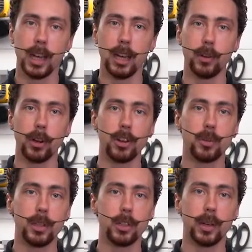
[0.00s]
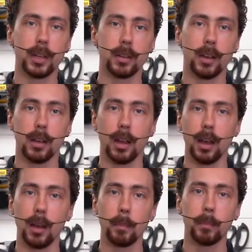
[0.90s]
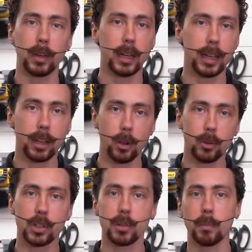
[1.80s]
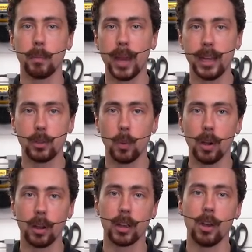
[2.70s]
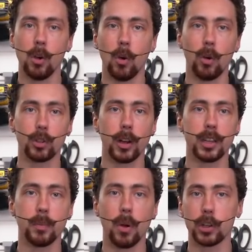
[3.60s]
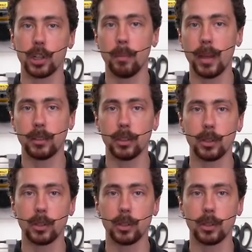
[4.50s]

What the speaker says: If you're going to be doing clear coats, paint work, or trying to polish up metal